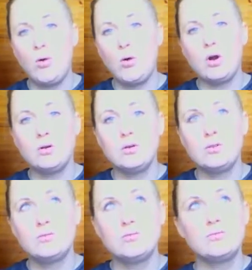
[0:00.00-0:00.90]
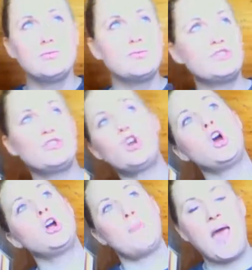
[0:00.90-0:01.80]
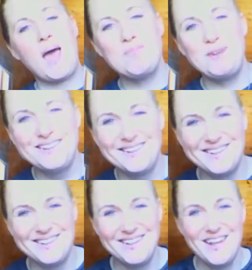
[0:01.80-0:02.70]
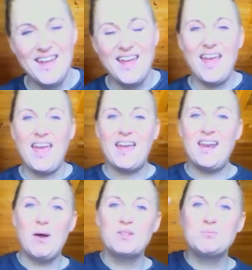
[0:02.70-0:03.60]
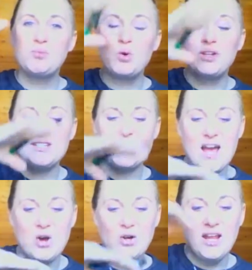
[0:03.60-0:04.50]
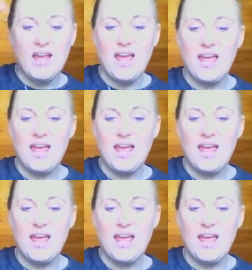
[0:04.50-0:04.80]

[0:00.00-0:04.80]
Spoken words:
our star map and how it's broken down.